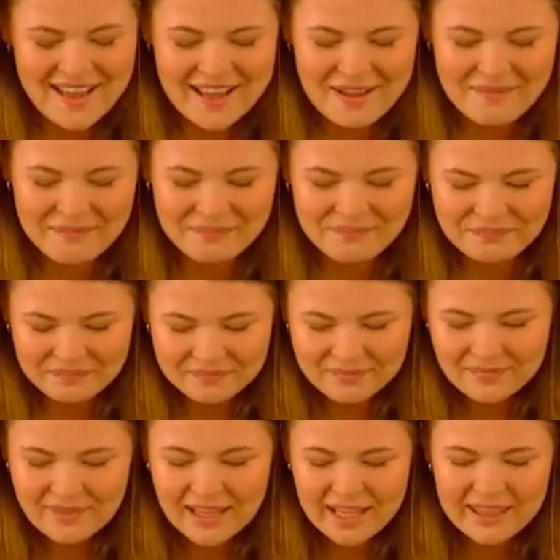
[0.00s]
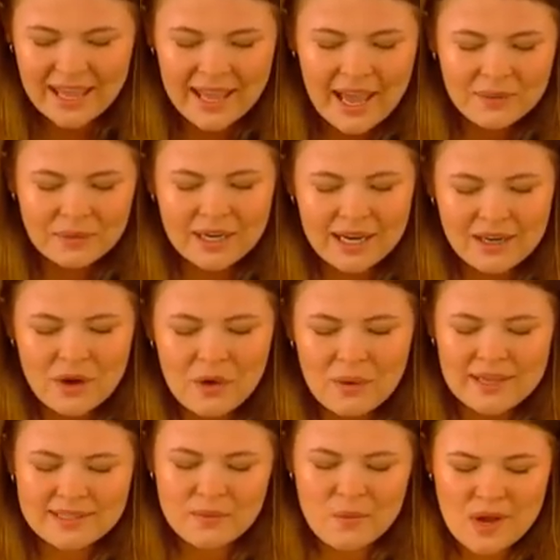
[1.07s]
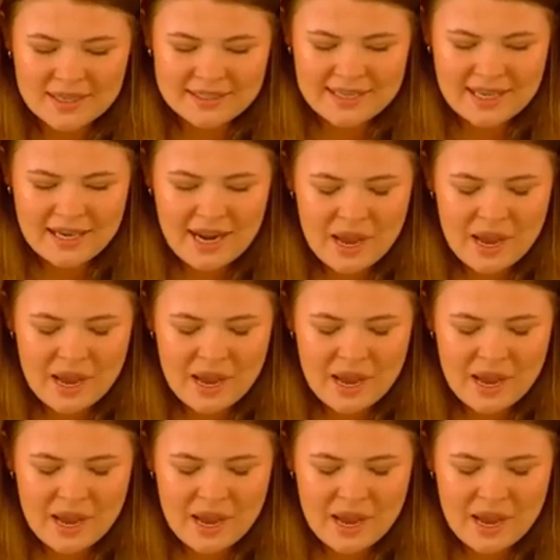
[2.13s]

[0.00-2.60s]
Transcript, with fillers: um, they had what I'd always wanted.